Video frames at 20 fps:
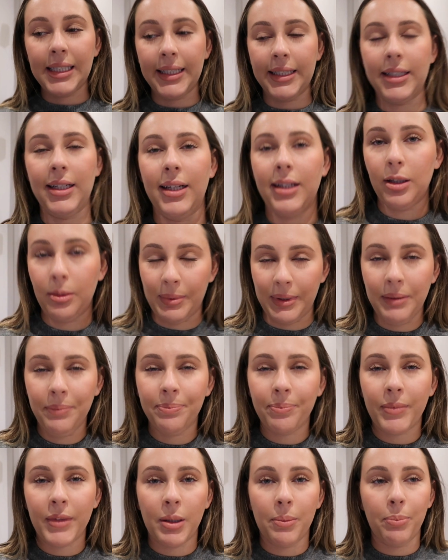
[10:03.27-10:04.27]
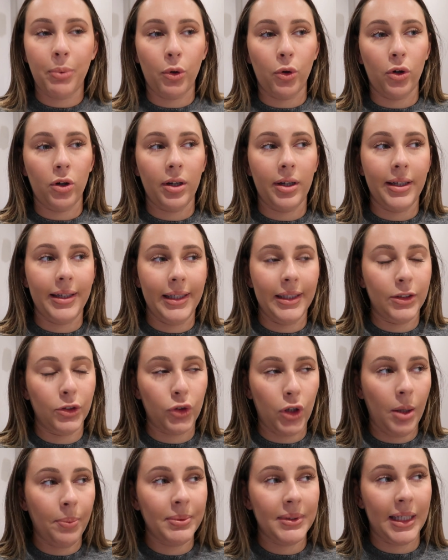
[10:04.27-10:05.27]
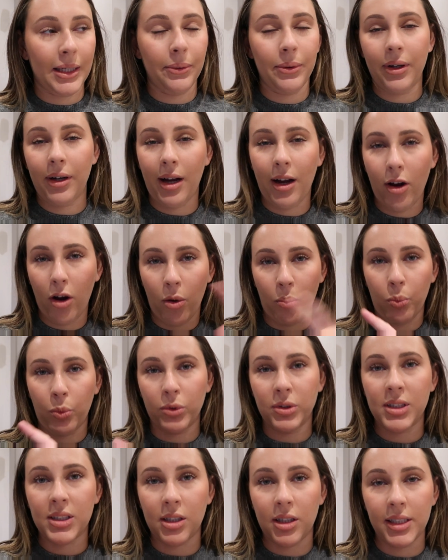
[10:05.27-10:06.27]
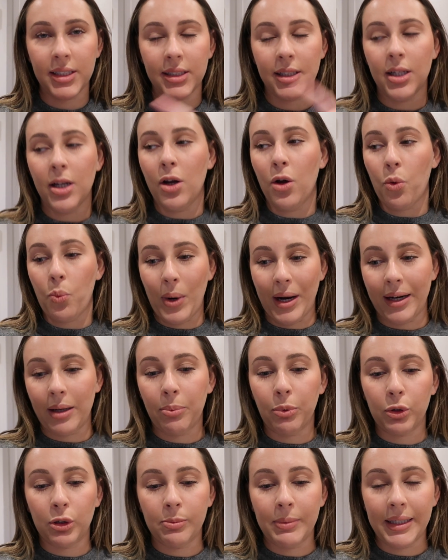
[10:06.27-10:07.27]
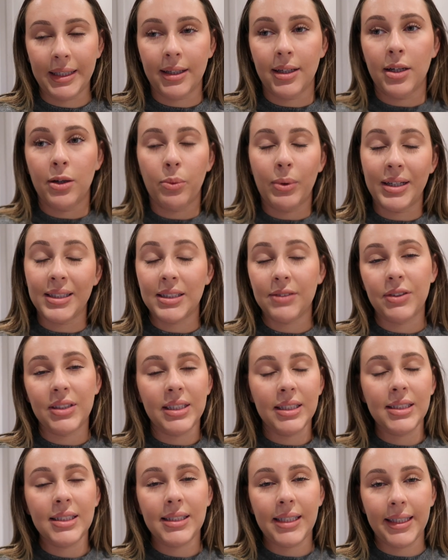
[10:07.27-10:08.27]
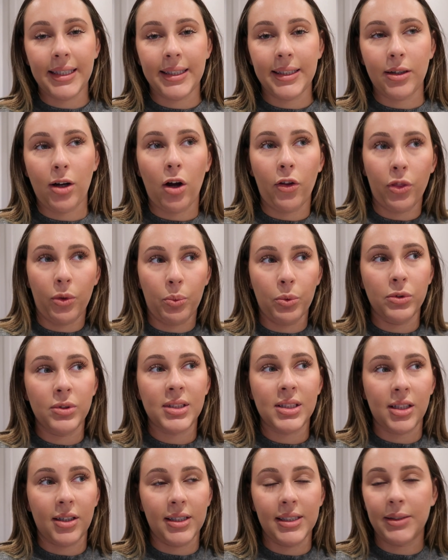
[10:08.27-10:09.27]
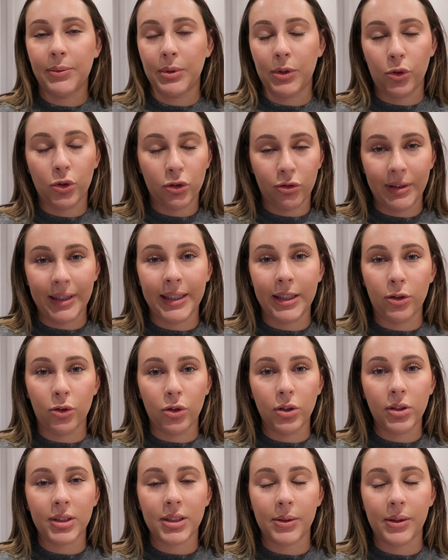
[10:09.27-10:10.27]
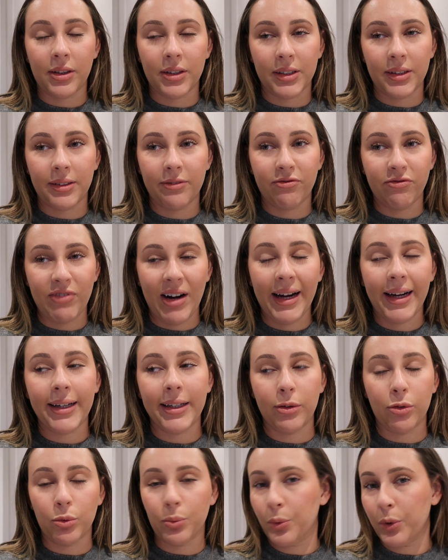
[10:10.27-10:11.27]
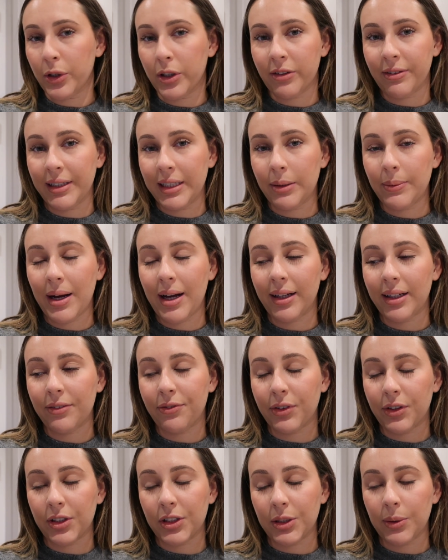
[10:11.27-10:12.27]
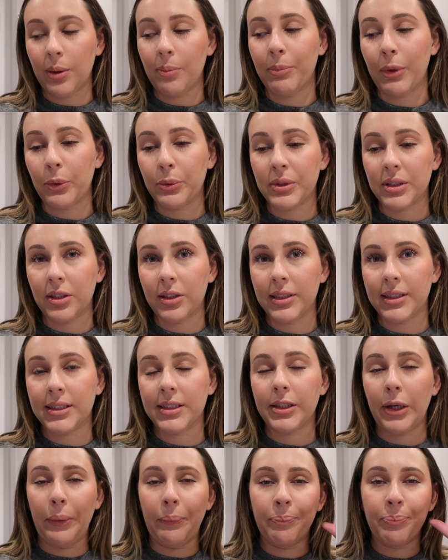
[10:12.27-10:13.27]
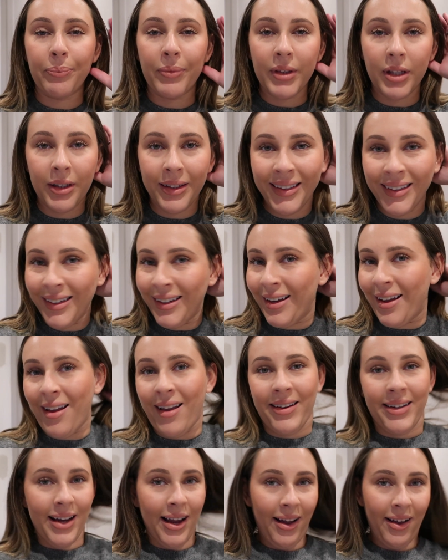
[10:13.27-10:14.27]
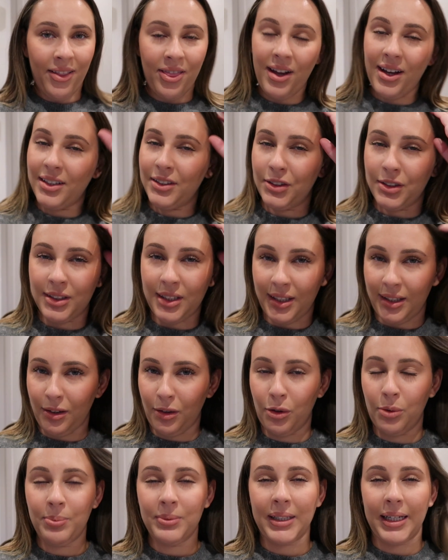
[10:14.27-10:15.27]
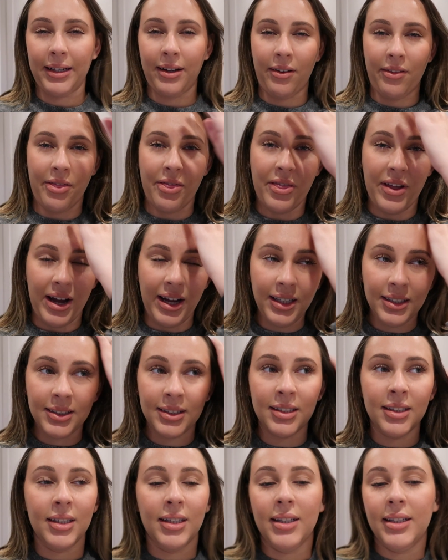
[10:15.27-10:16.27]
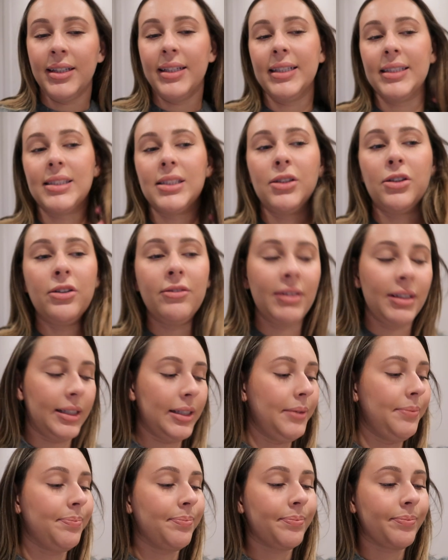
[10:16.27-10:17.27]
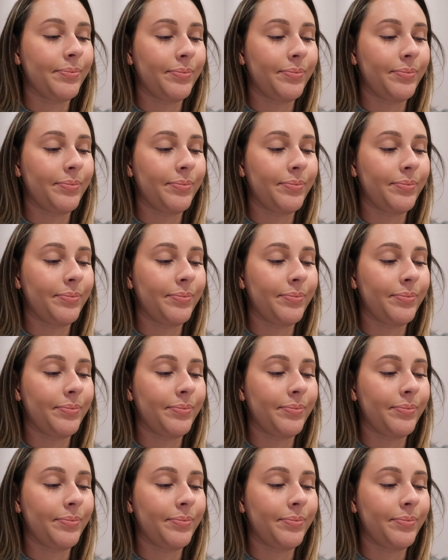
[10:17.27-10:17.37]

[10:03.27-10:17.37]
stay in a little bit but it dropped out on one side when I put them in whereas if it did stay in on the one side it would look really good so I reckon it would work really well if we could do it on both sides so yeah that is just a little update on that it's currently